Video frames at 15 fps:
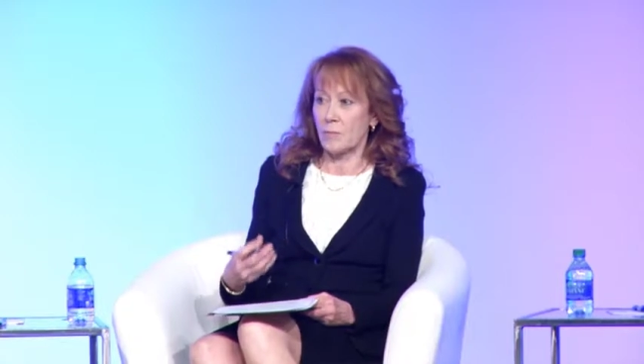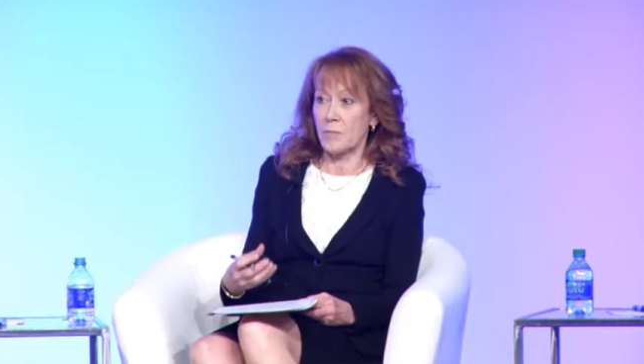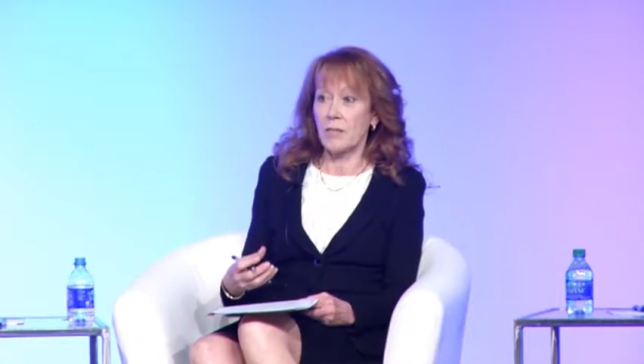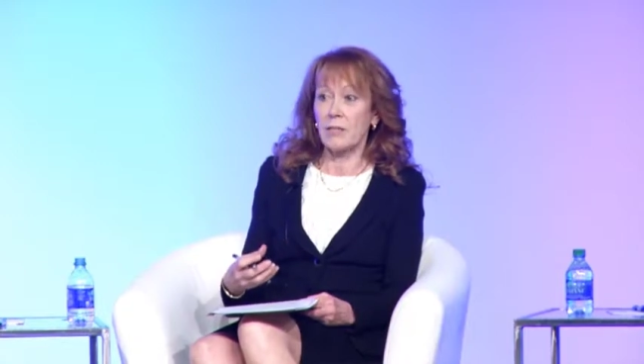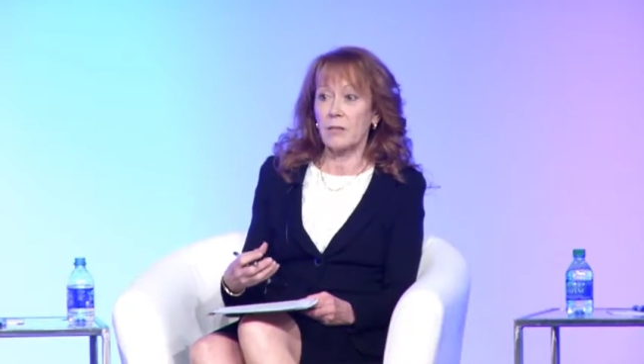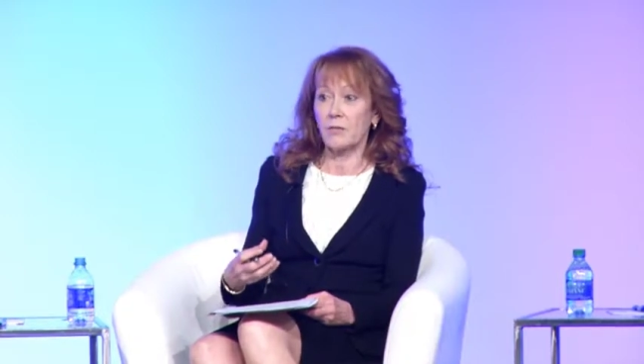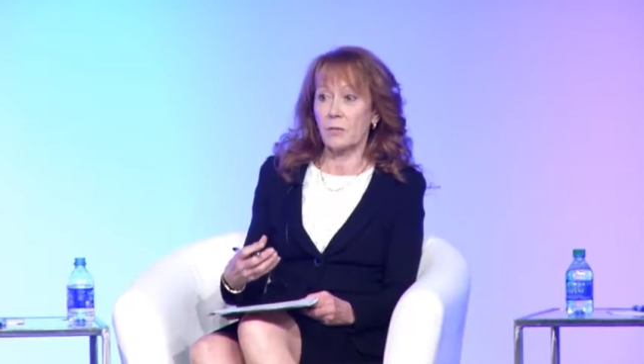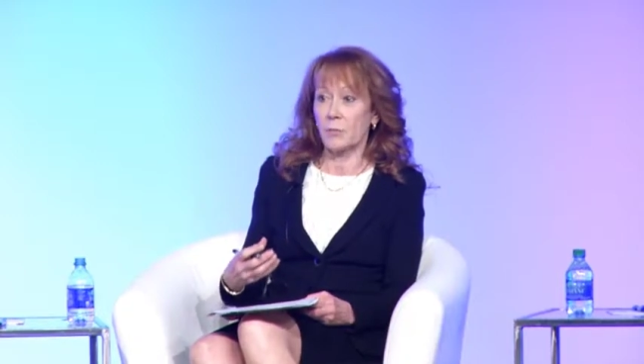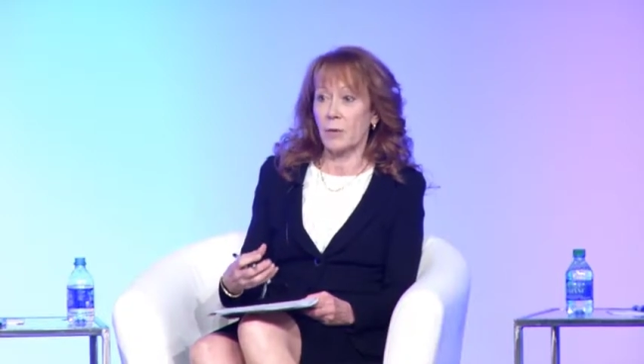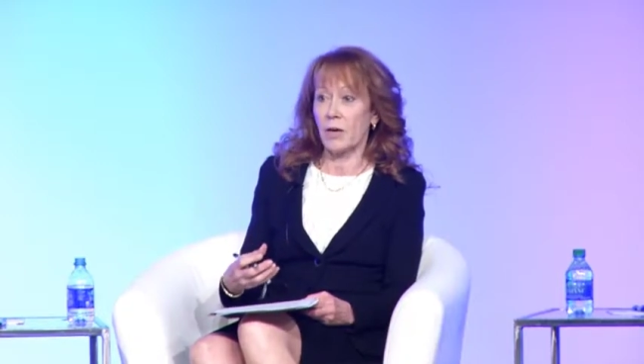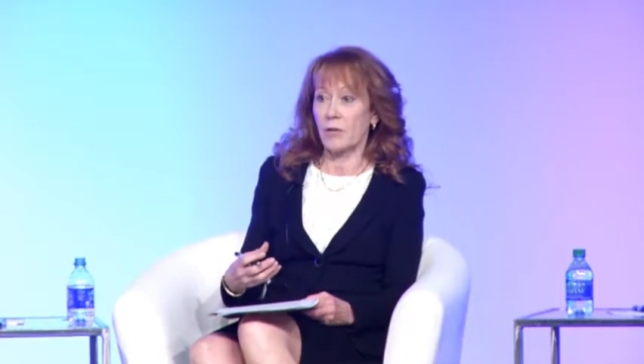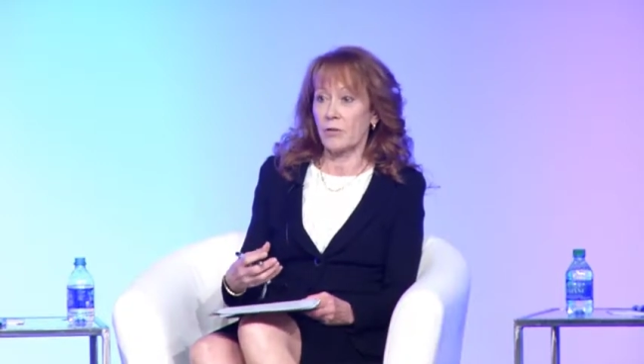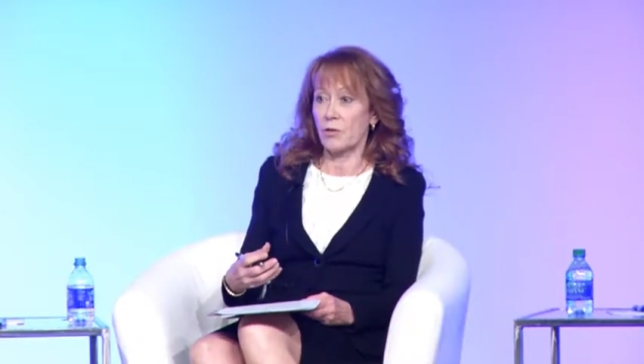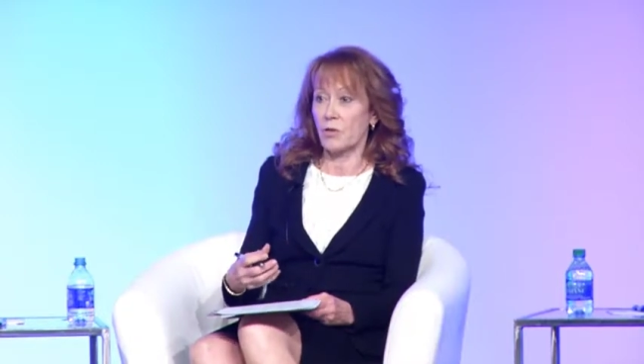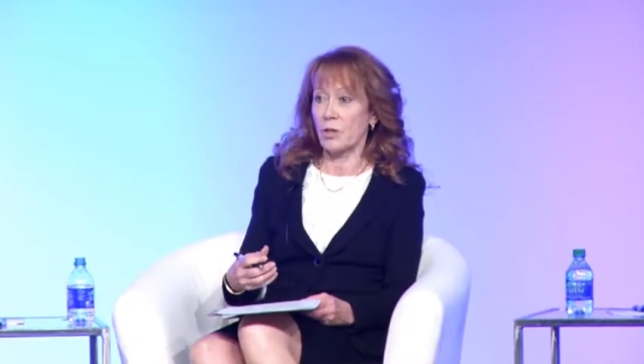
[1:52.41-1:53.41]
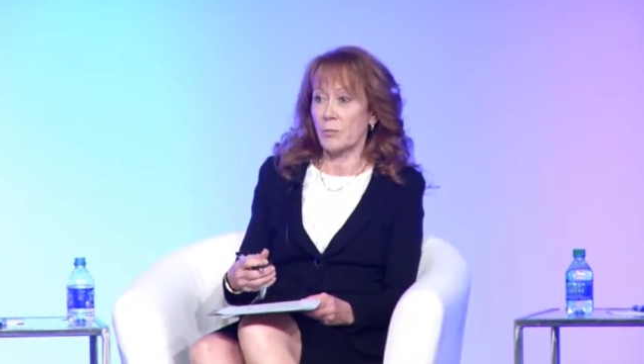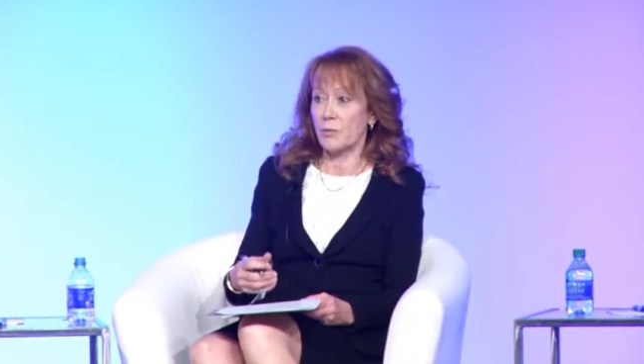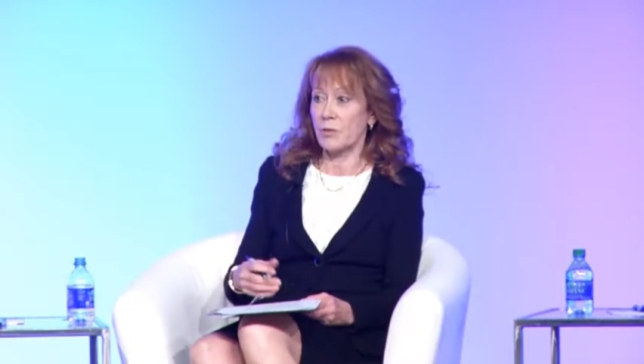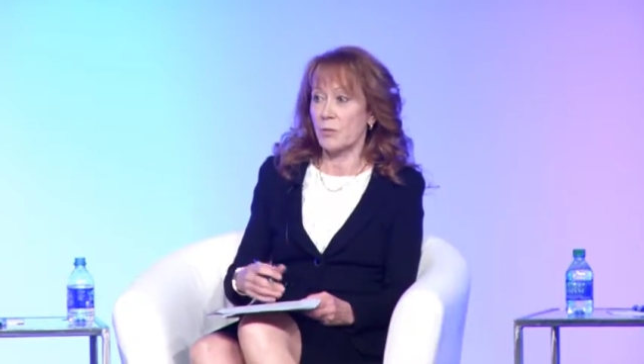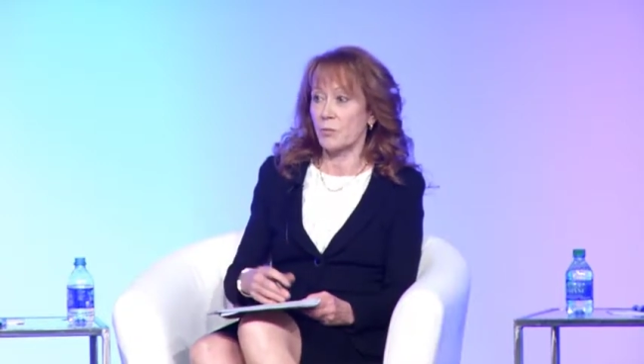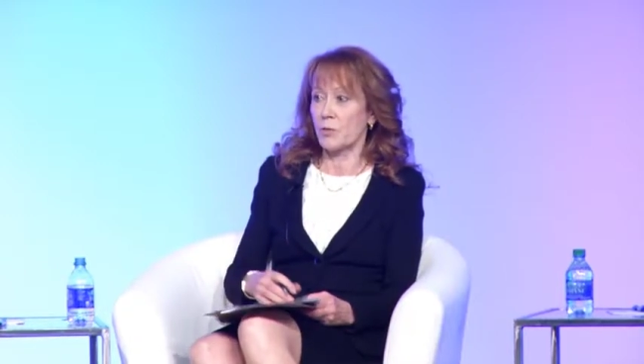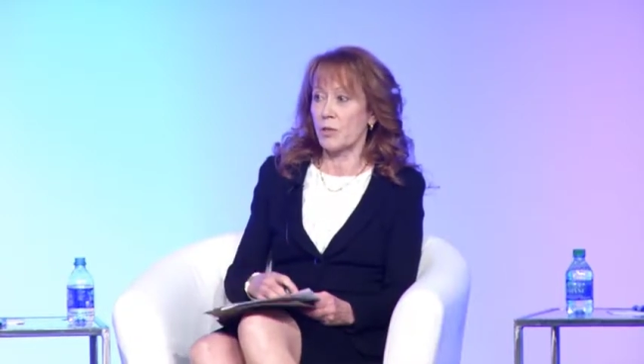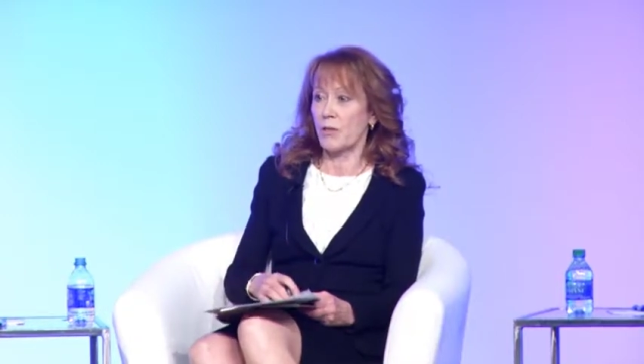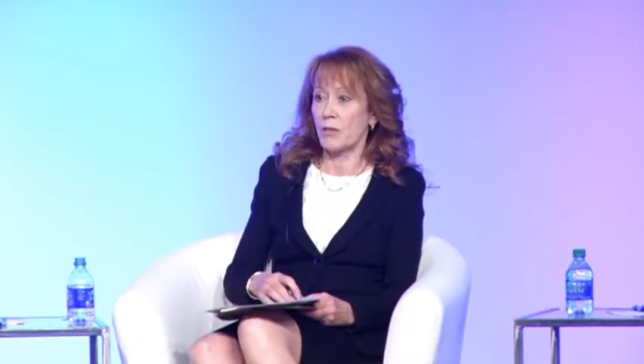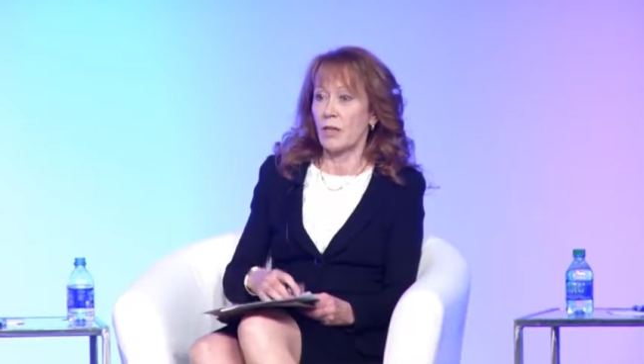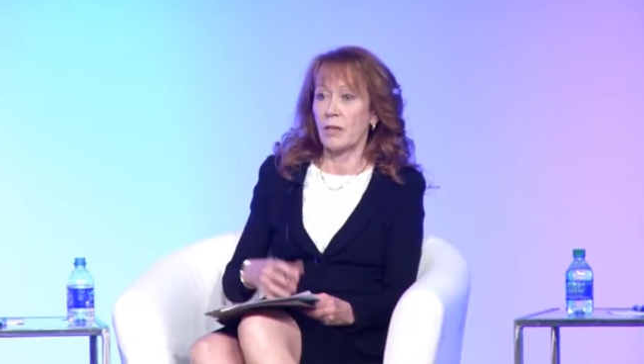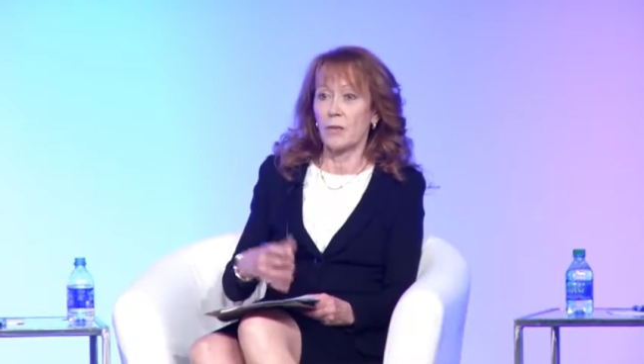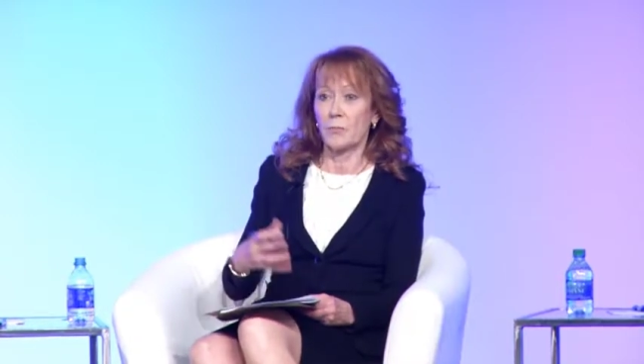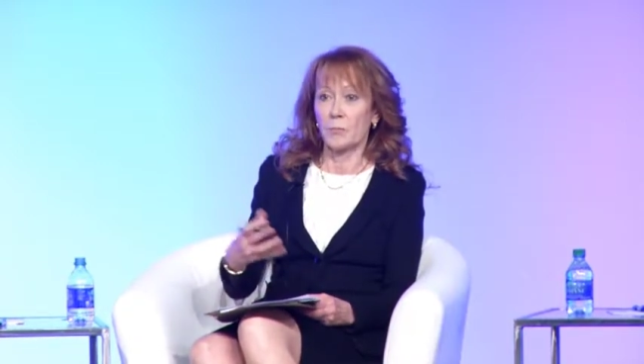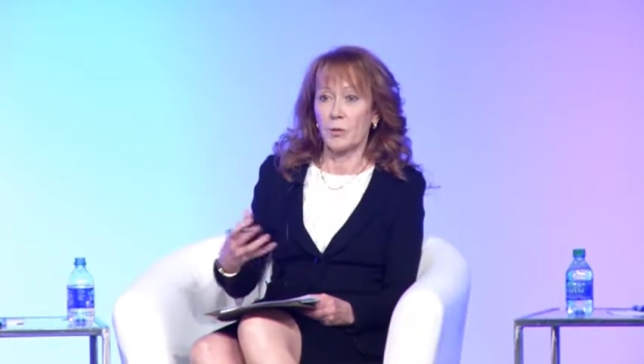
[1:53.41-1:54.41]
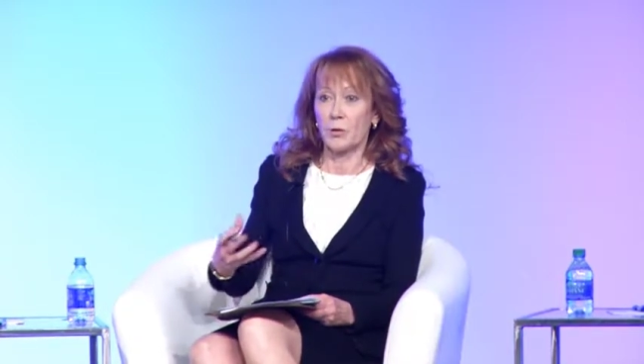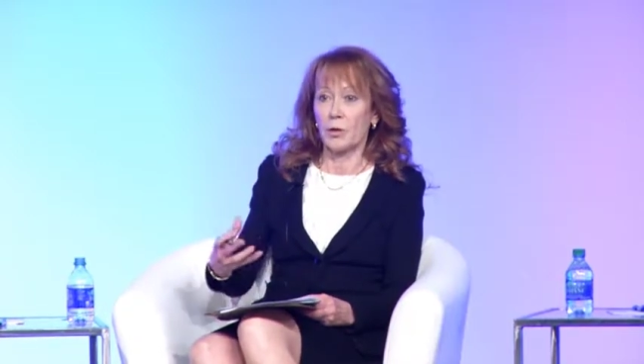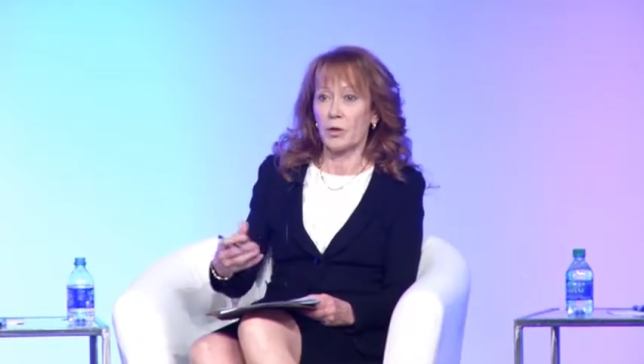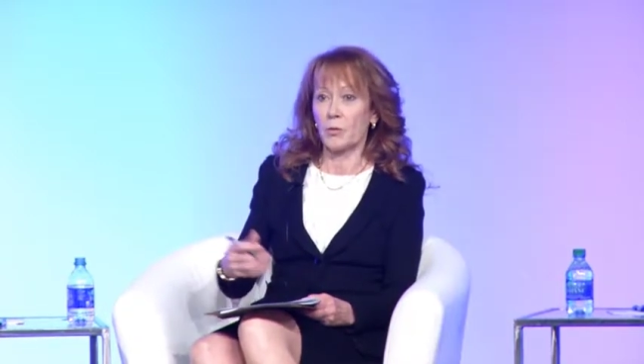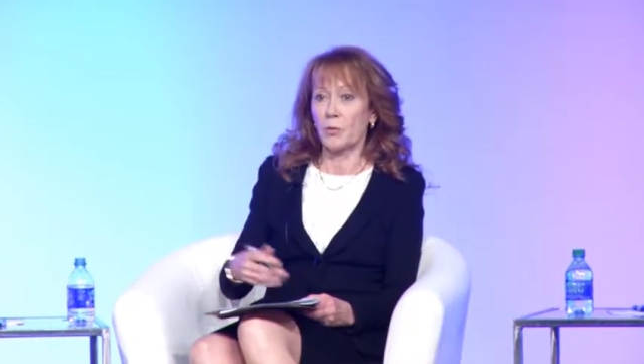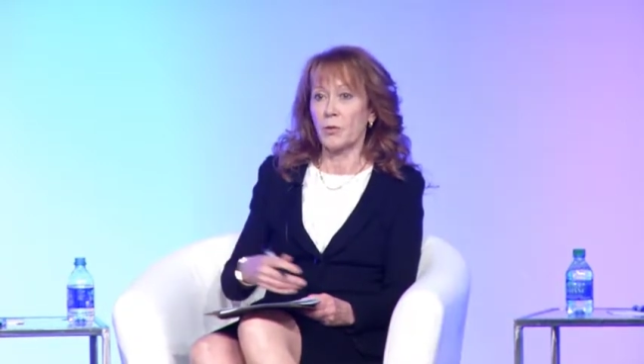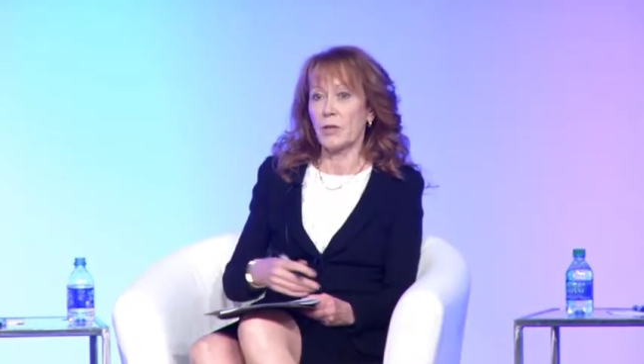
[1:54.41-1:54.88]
meaningful partnerships with Merck,